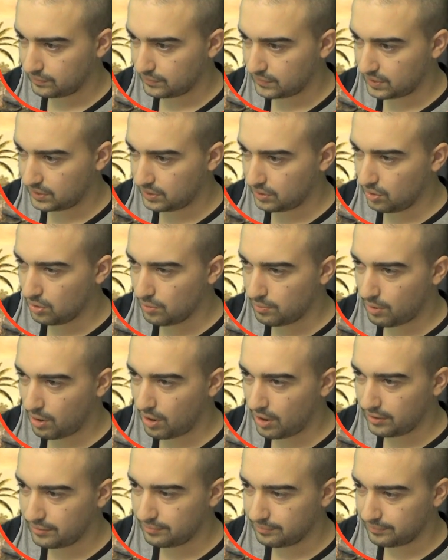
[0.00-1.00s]
Cool,
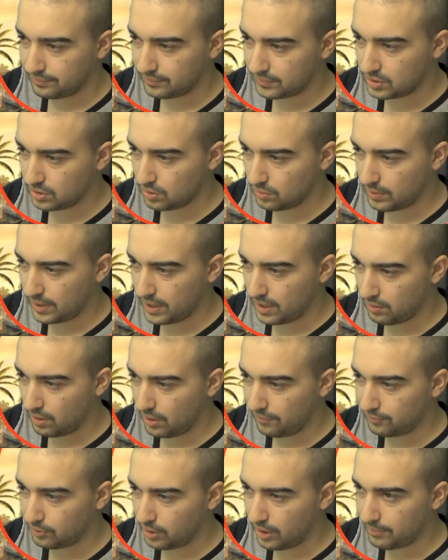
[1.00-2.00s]
bro. Doing well.
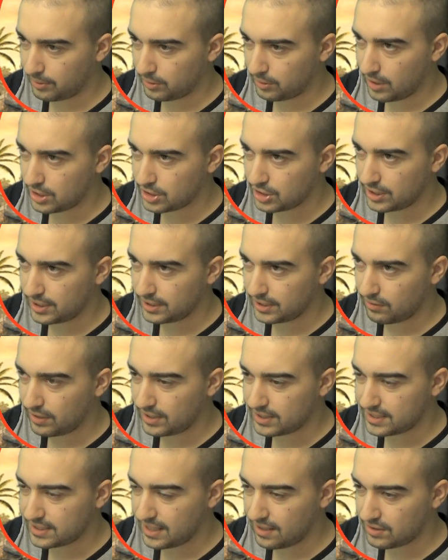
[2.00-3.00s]
Offline progression
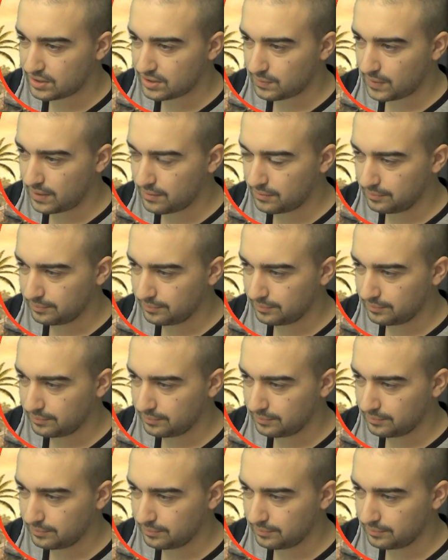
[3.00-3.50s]
increase there as well.